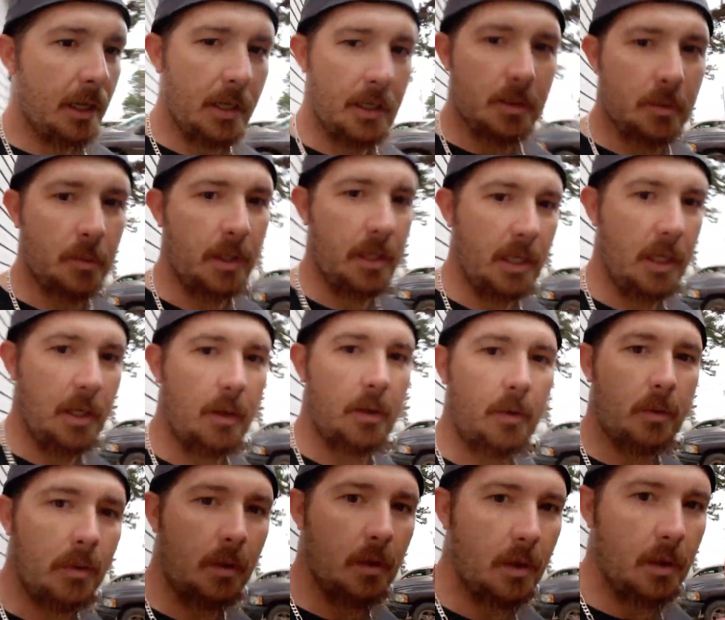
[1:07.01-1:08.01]
is when
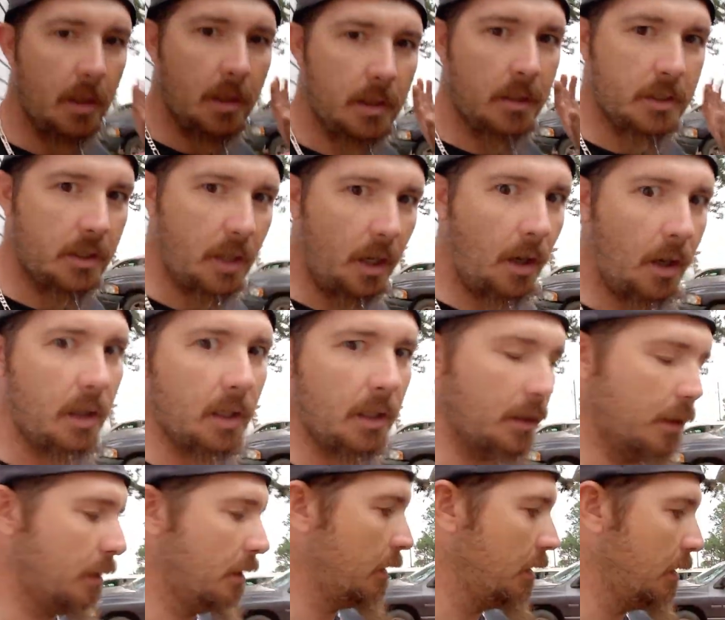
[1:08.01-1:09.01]
you
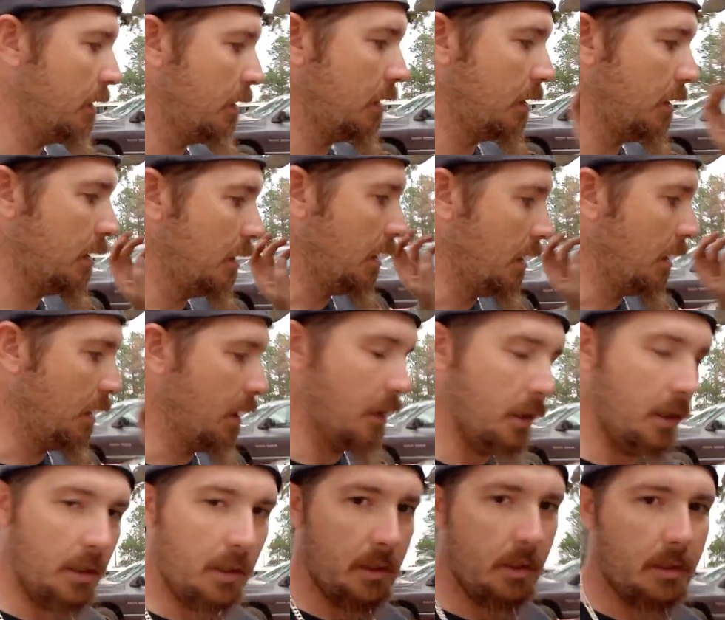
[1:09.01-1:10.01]
start
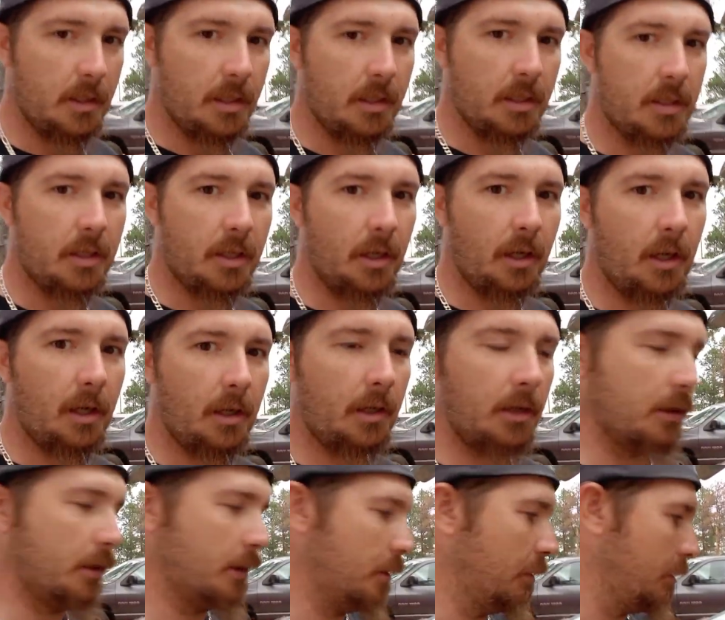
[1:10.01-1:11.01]

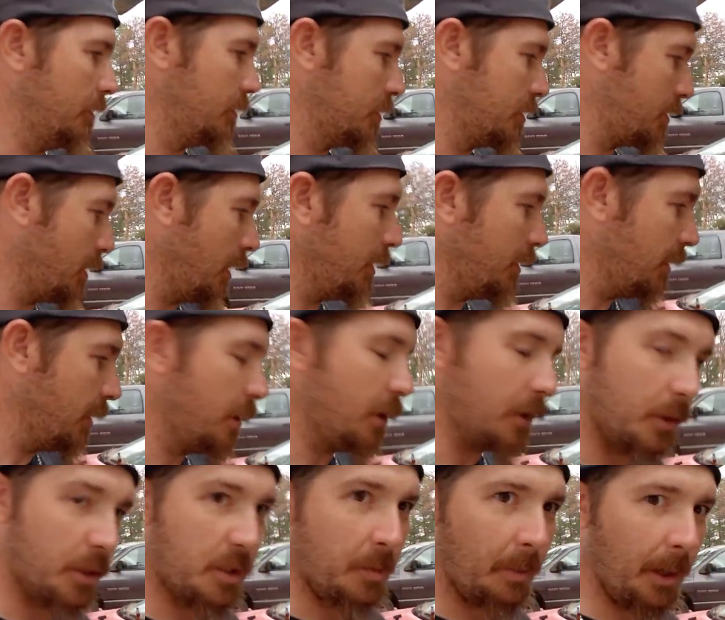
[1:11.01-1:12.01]
doing
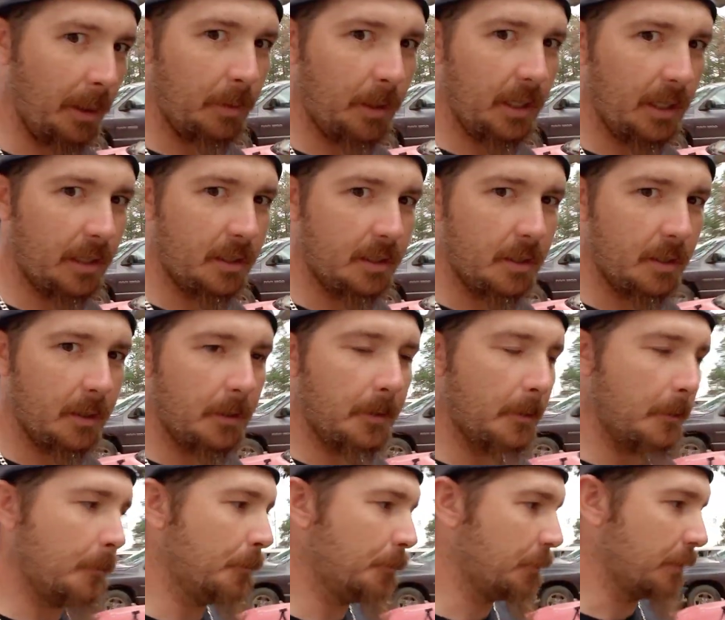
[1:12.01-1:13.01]
your spark plugs,
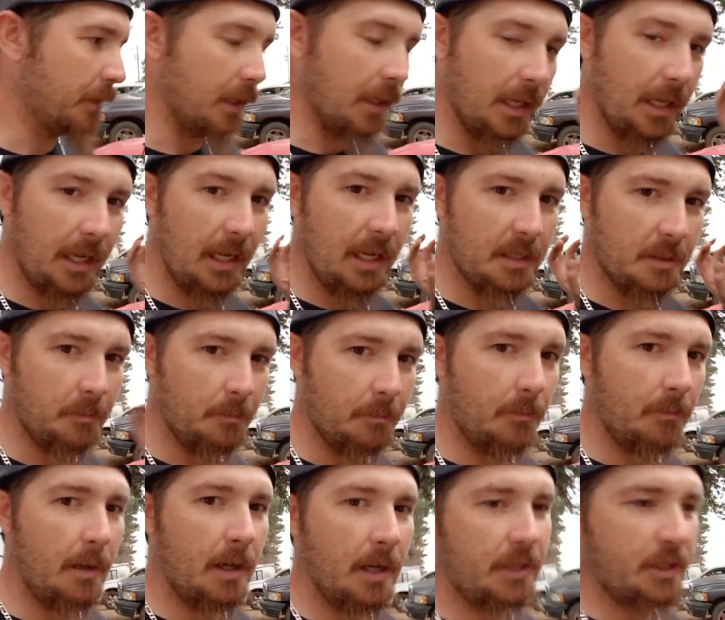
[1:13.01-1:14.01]
get as
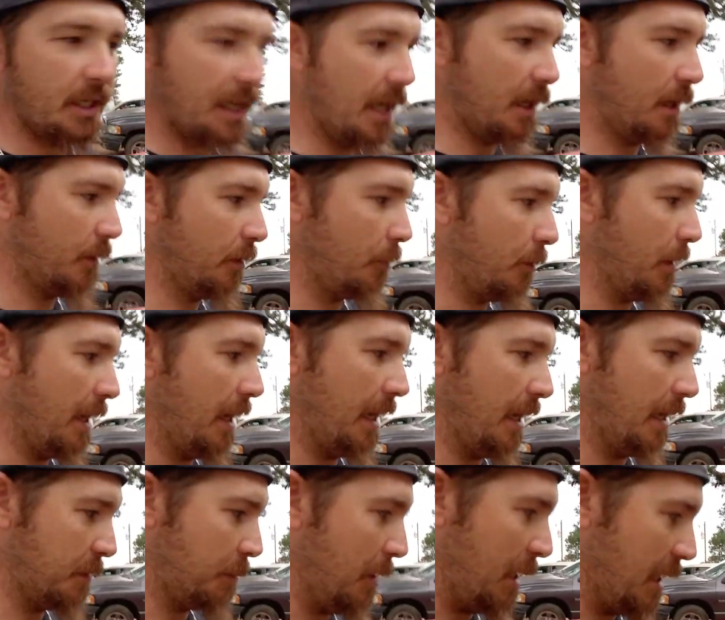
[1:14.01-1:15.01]
much out of the
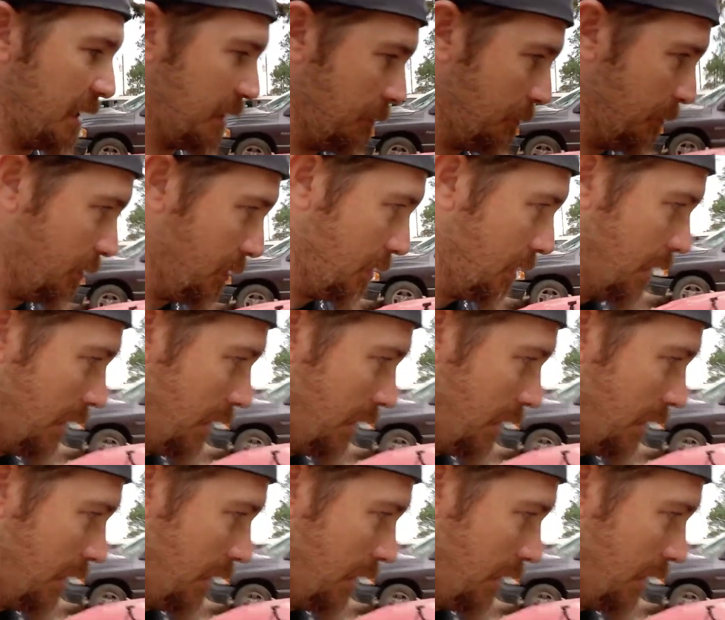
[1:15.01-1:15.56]
way as possible.